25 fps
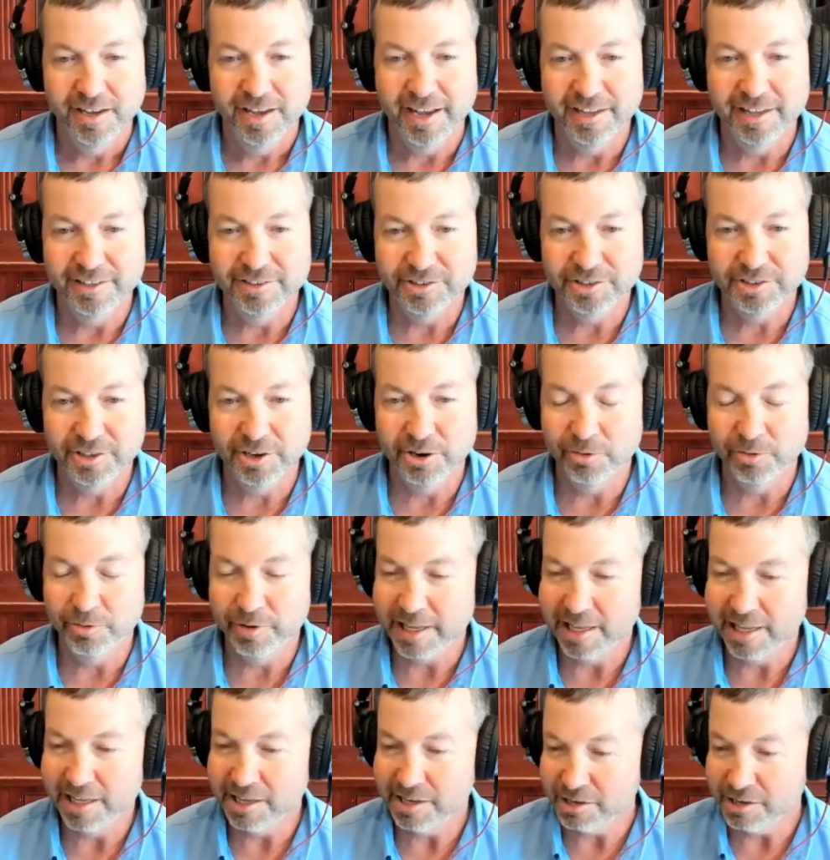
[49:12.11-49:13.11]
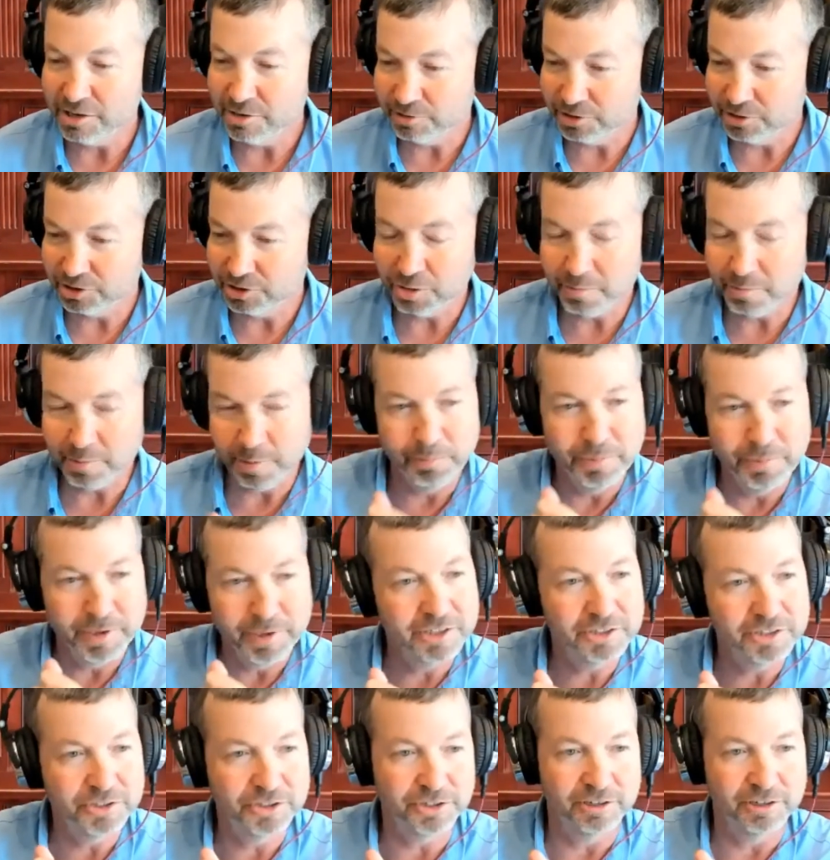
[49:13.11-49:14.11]
And so he would show him a
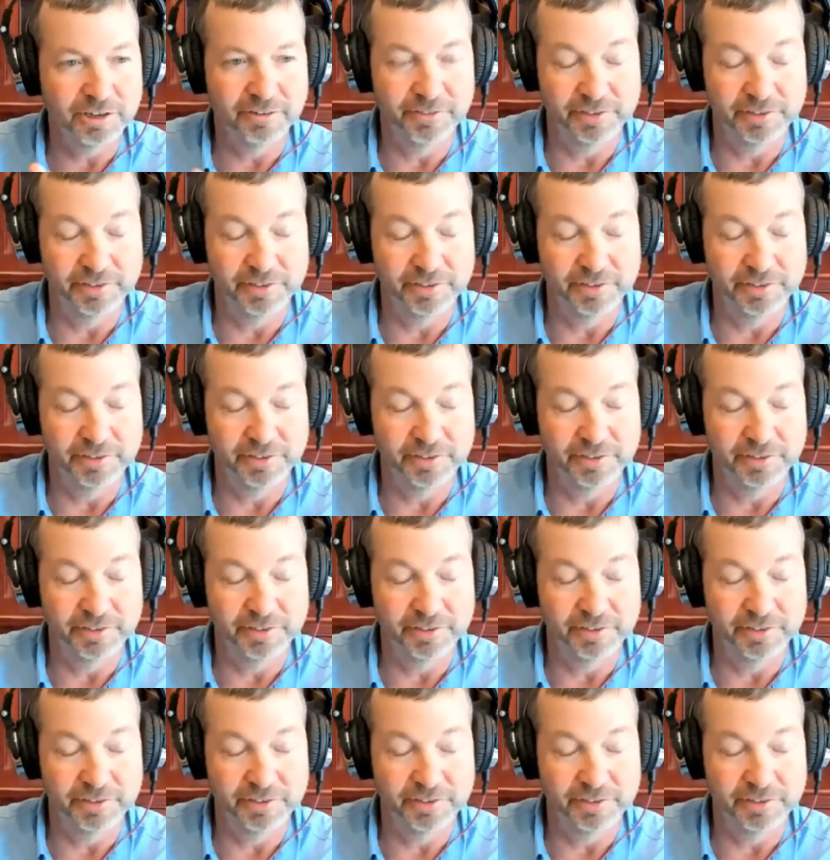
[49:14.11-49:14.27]
picture